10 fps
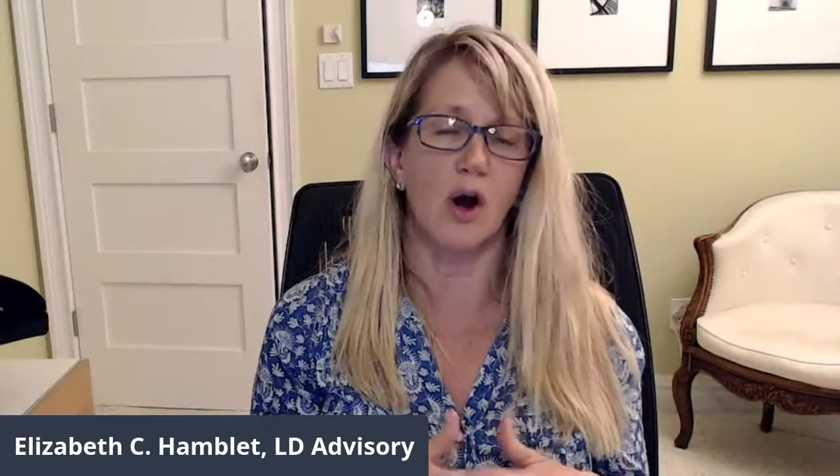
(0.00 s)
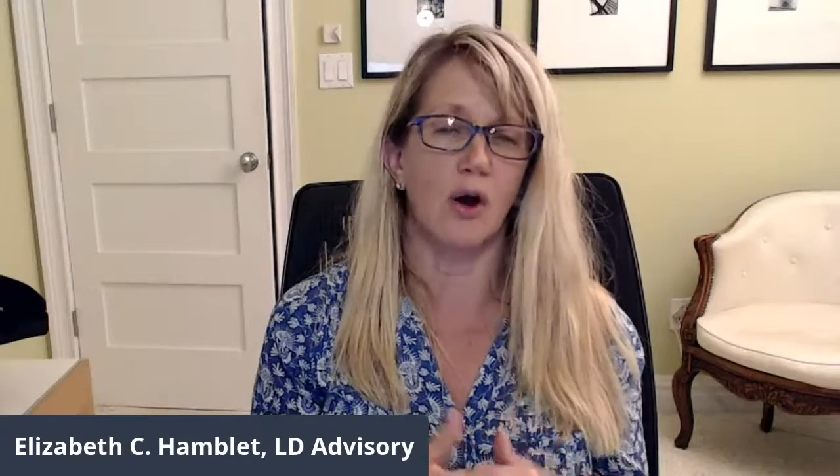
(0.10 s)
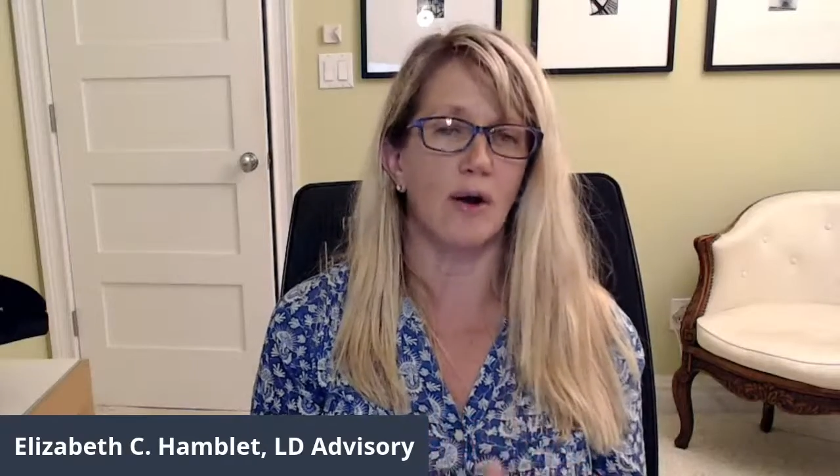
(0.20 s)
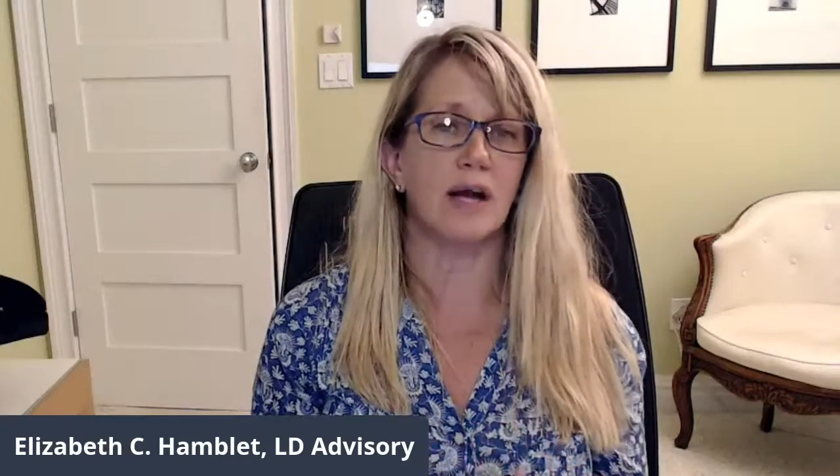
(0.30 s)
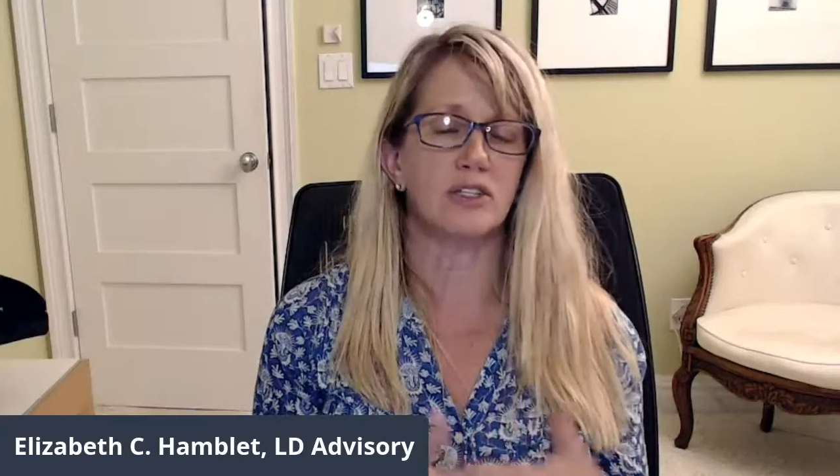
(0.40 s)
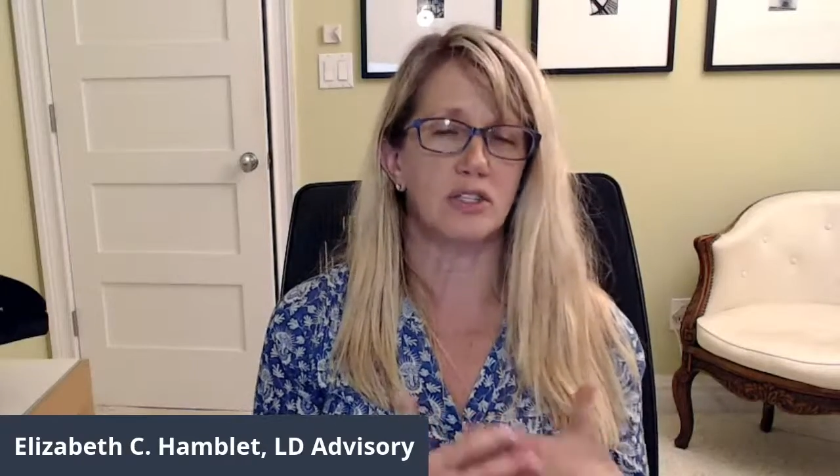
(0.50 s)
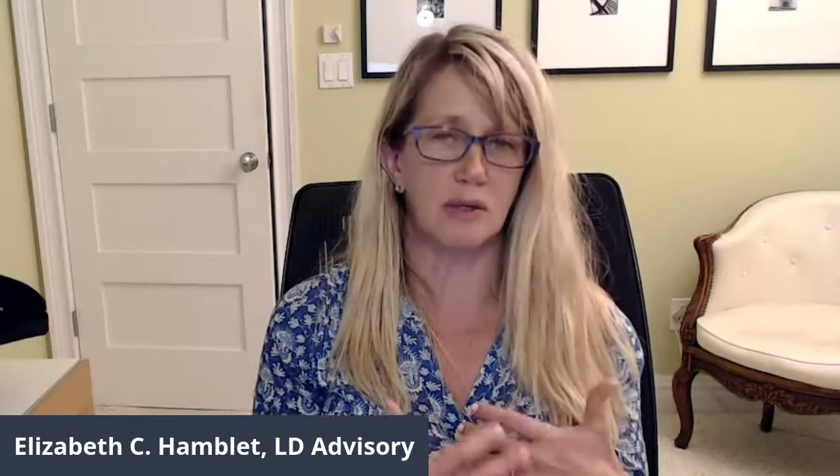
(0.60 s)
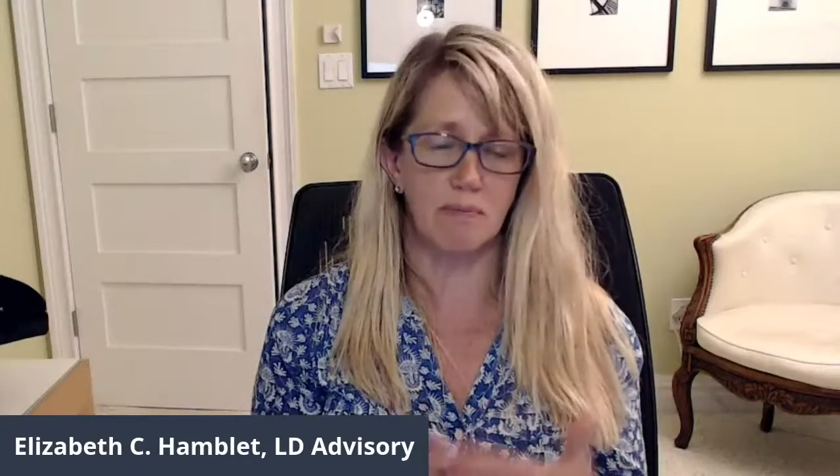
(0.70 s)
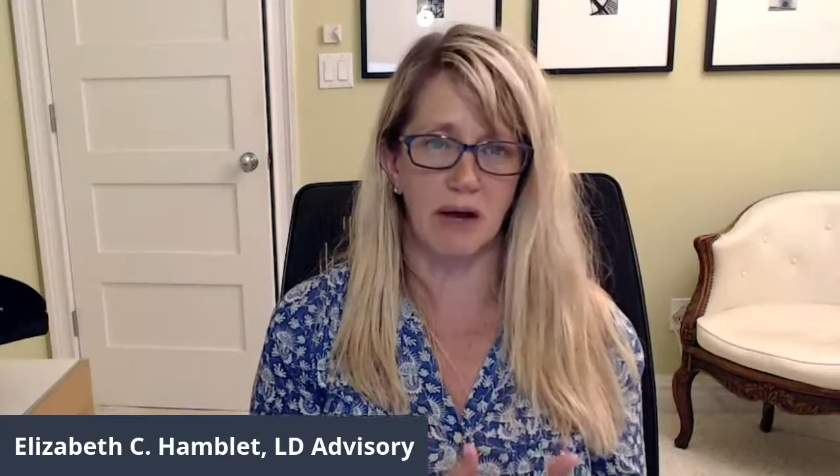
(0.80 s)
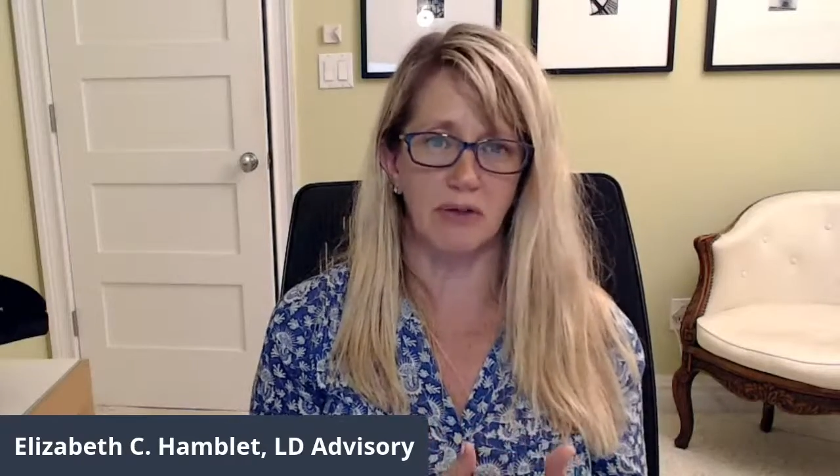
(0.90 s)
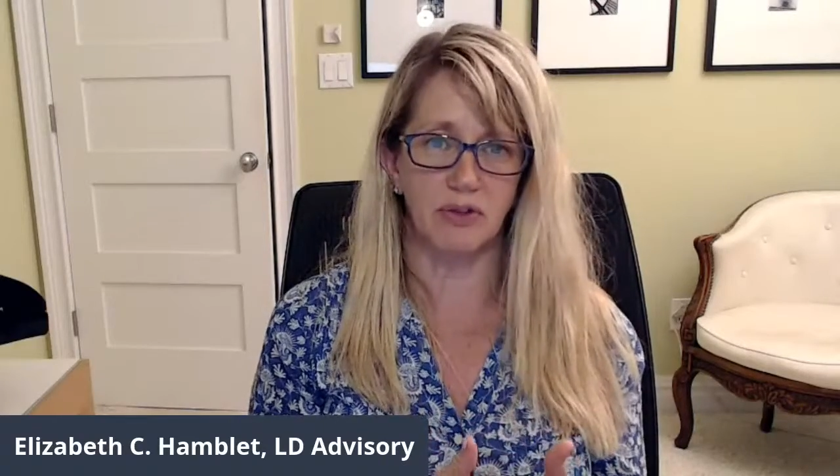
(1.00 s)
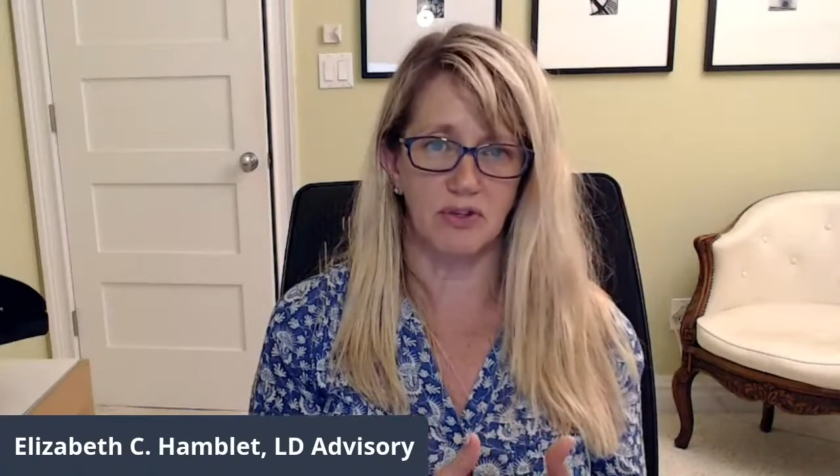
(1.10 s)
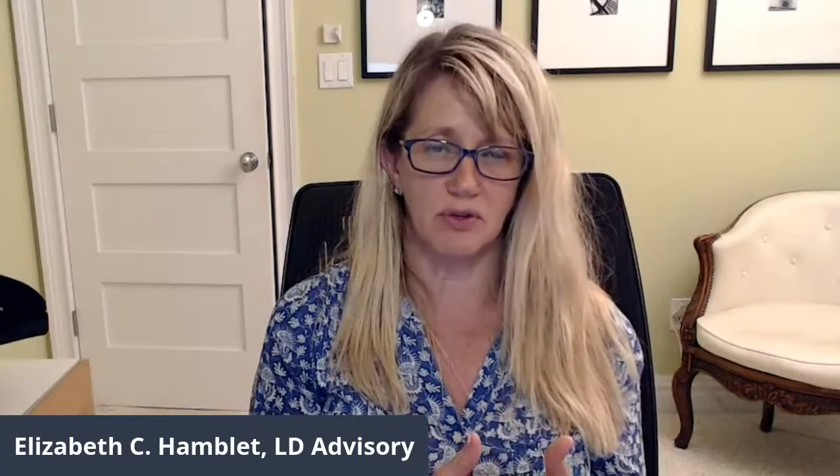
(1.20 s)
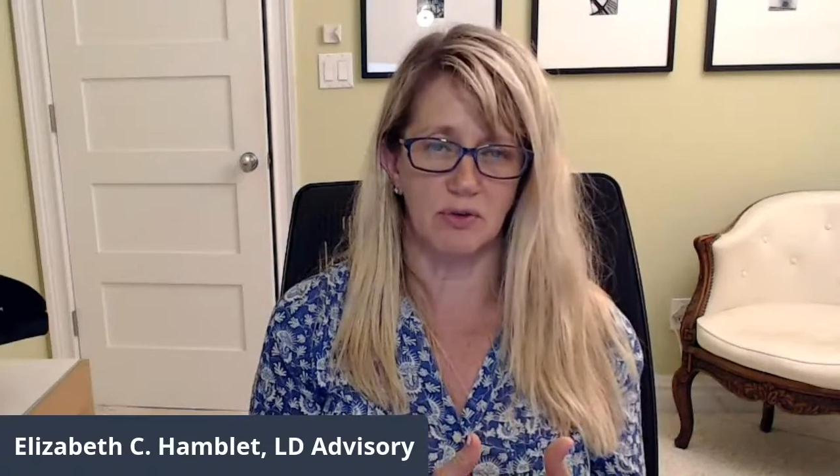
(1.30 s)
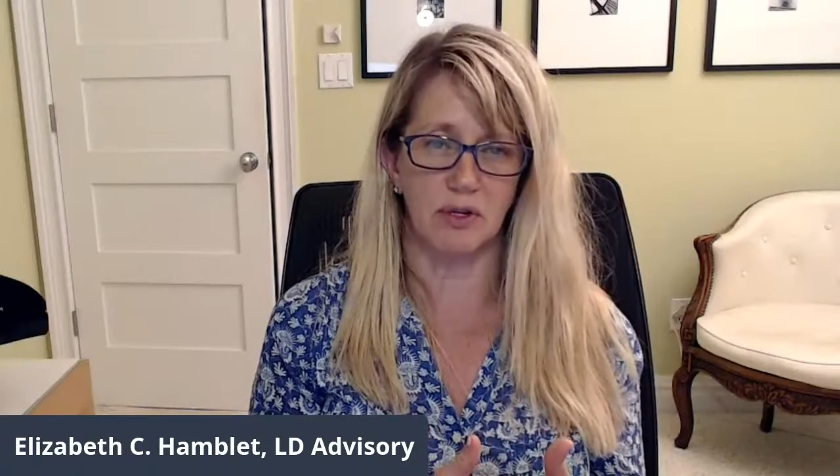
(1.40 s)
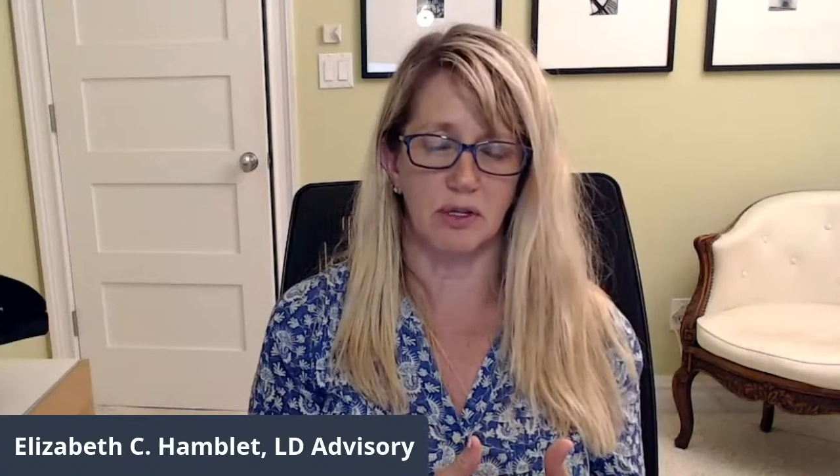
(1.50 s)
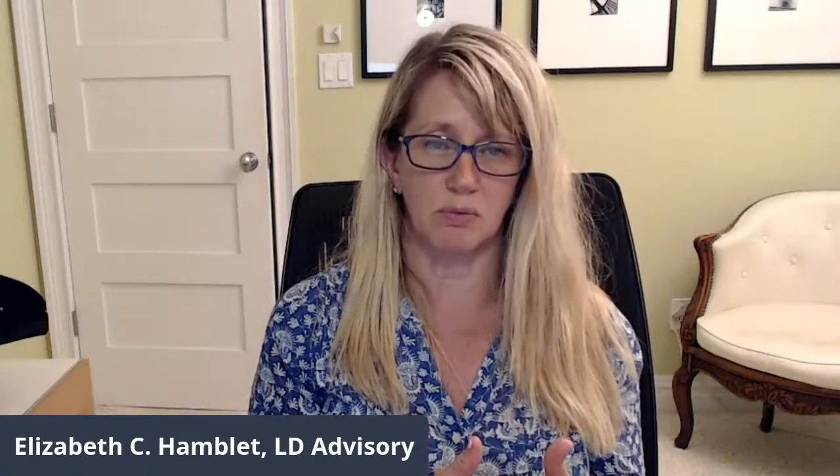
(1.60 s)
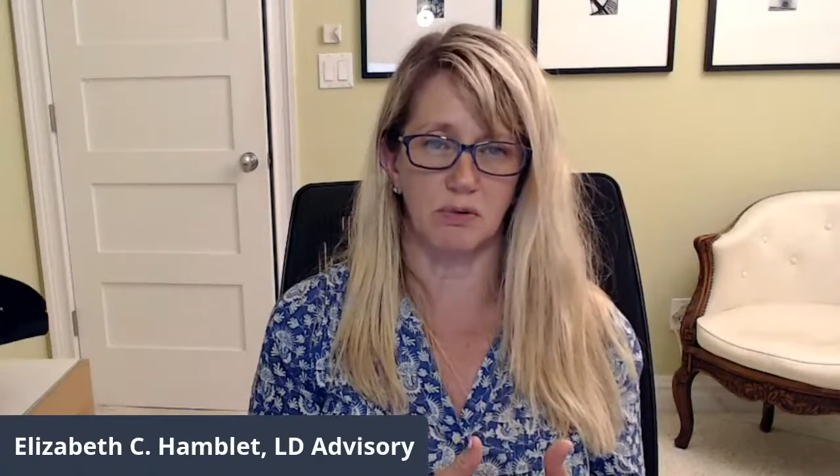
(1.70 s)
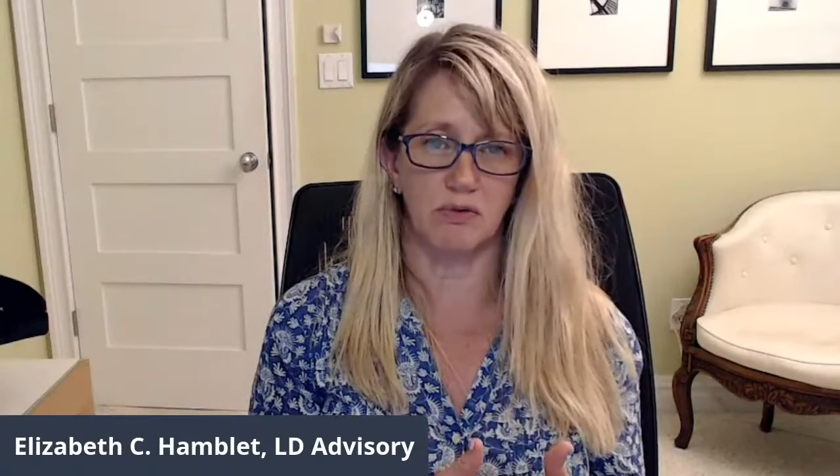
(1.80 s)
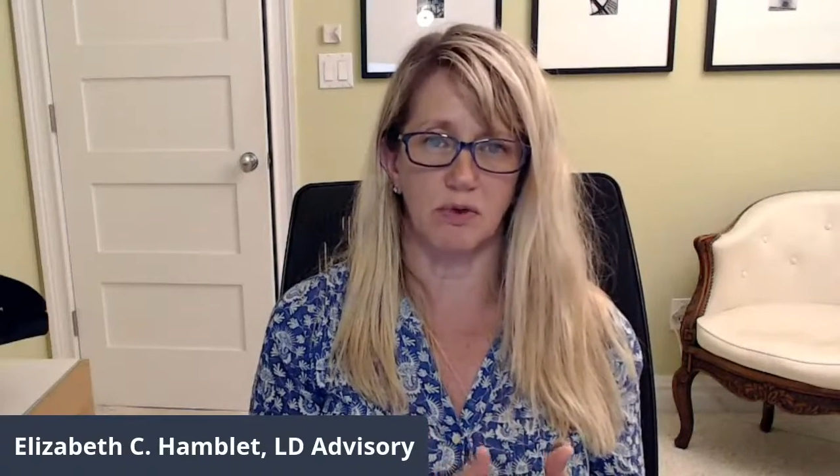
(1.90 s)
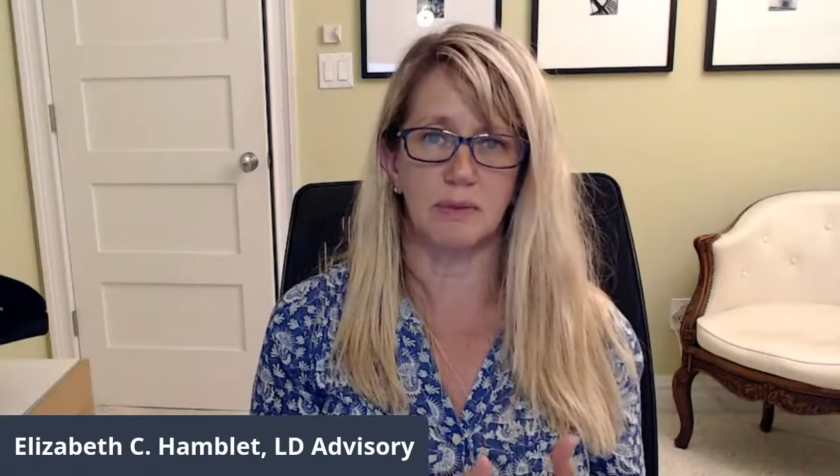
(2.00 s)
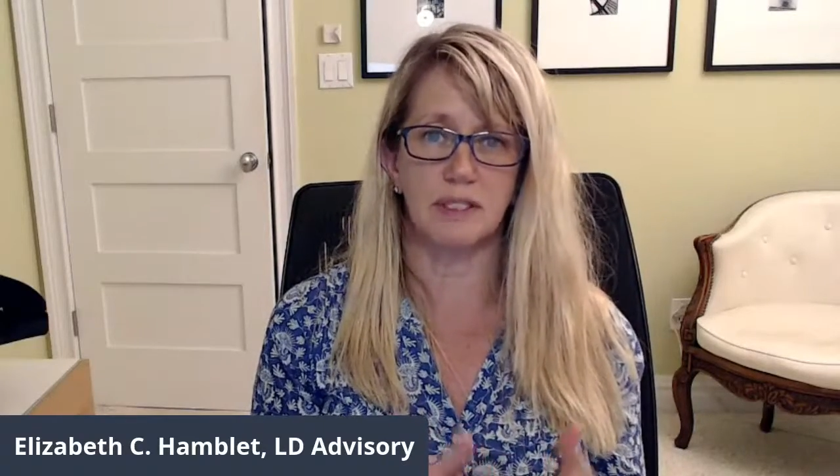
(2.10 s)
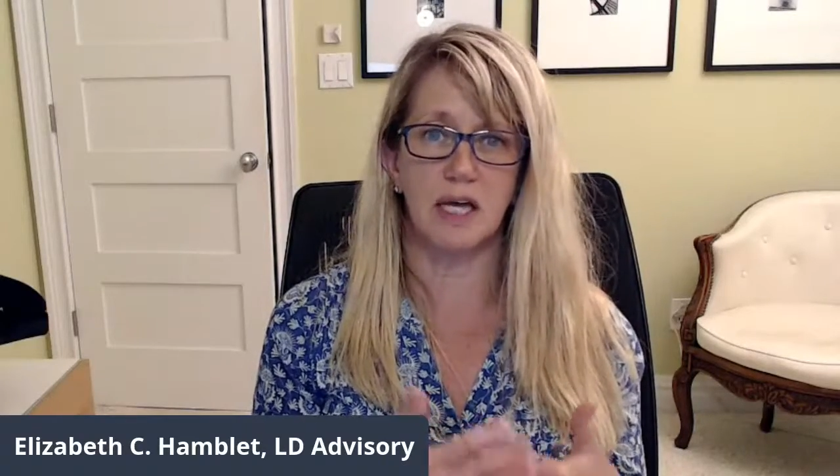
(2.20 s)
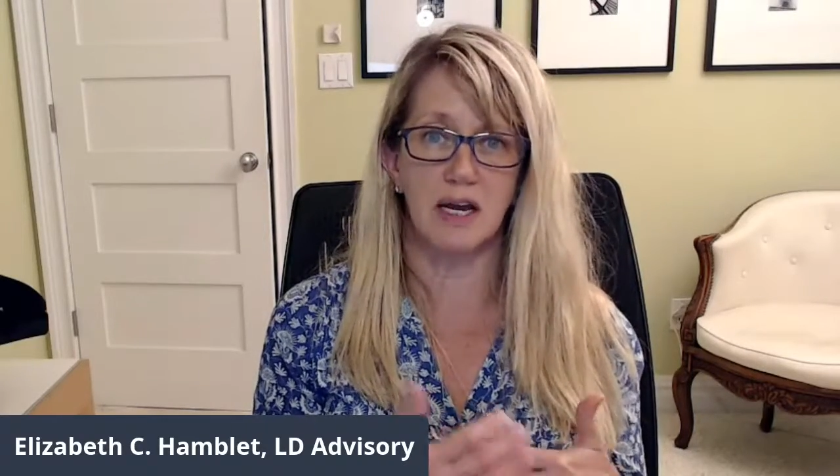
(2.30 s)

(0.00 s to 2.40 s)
are actually about the student and their performance,